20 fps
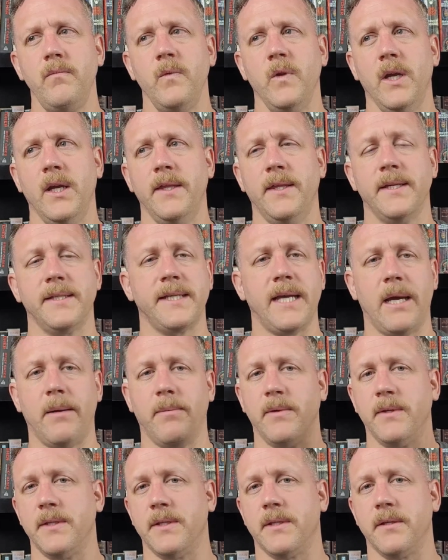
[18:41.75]
this
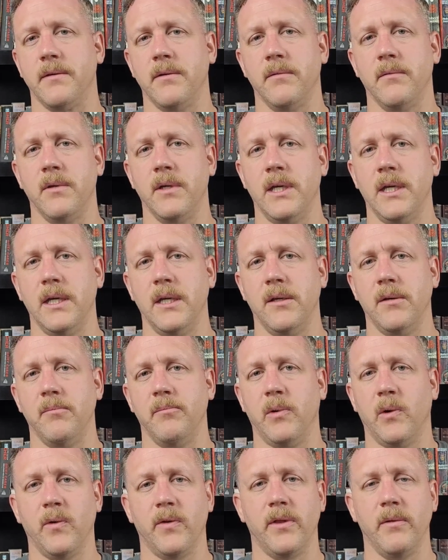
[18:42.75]
happens in
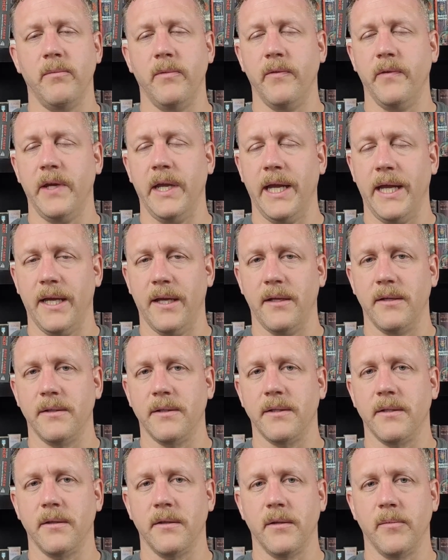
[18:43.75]
both the movie
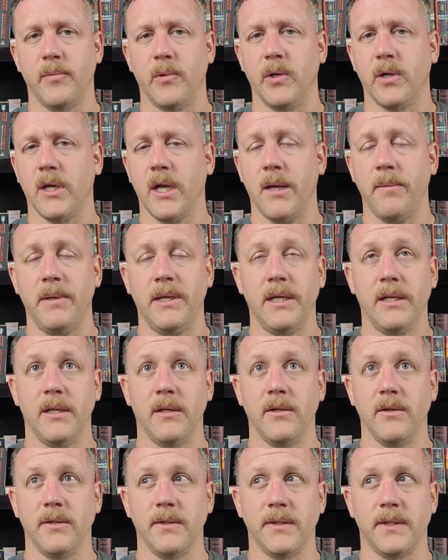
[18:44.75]
and the book. I mean,
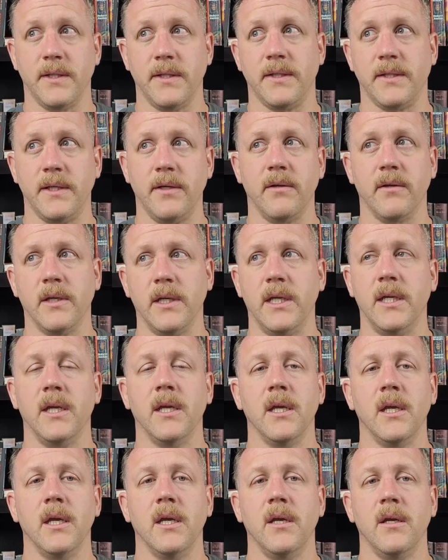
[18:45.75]
sincerely,
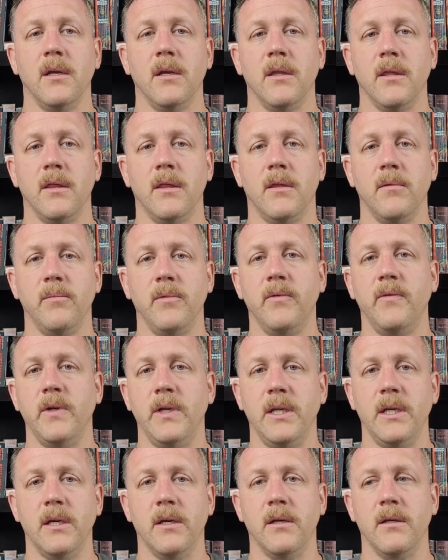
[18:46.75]
the
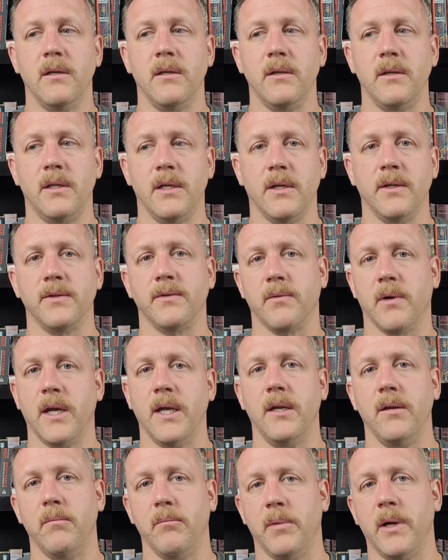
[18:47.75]
movie does
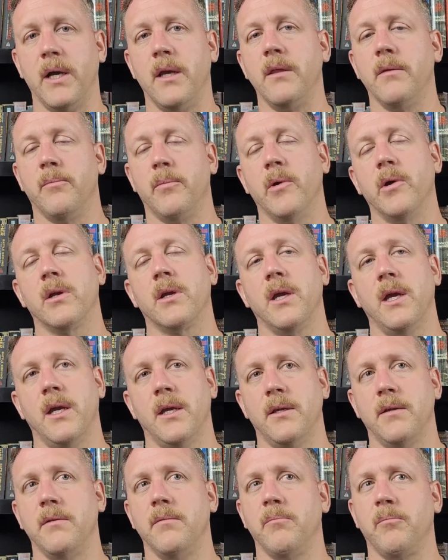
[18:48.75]
right by the book
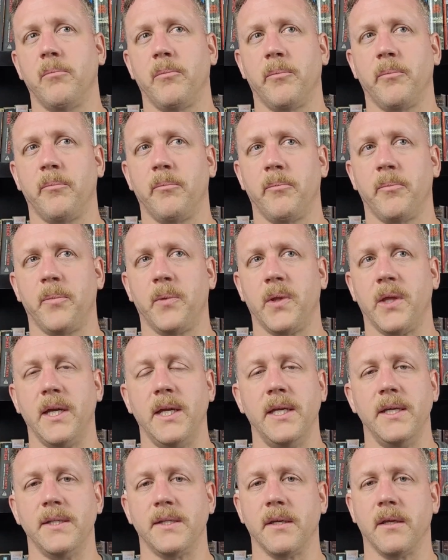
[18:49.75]
and
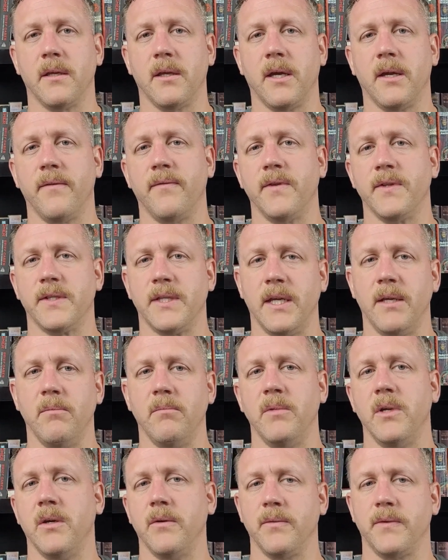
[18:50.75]
plays a lot of the
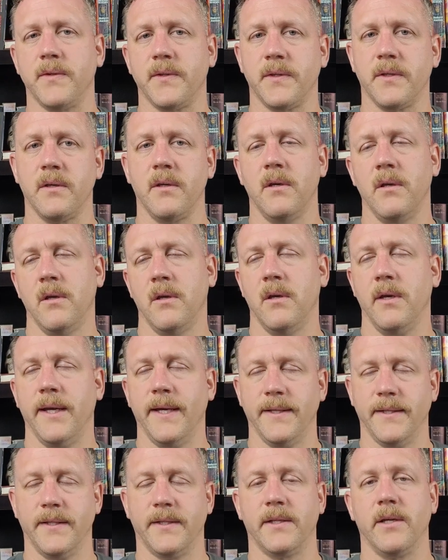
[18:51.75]
same notes
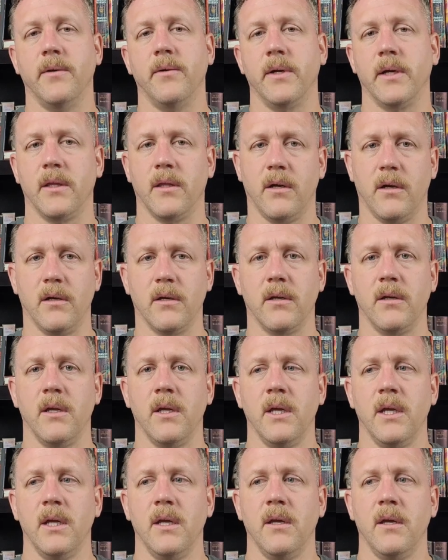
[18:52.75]
as it's going along.
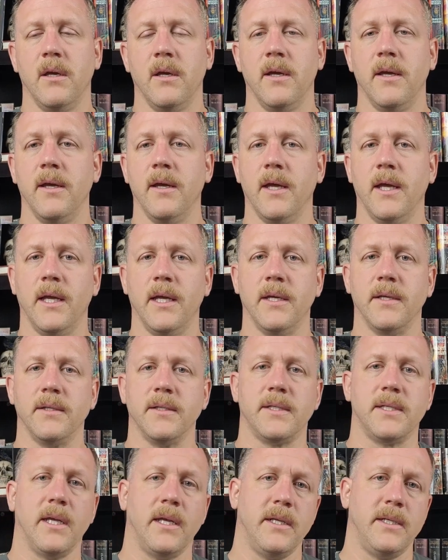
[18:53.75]
And
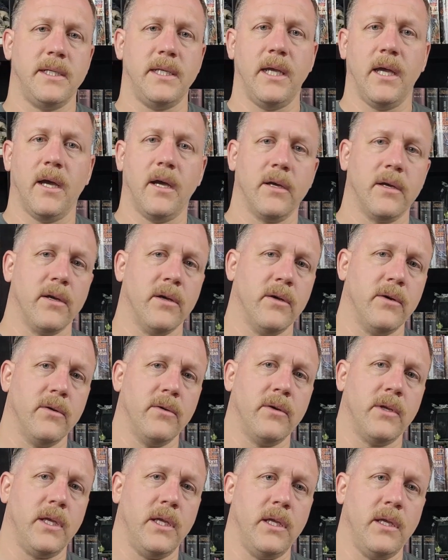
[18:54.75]

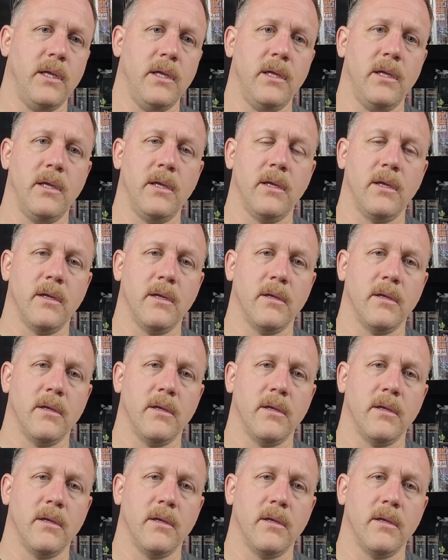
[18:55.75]
Santiago, he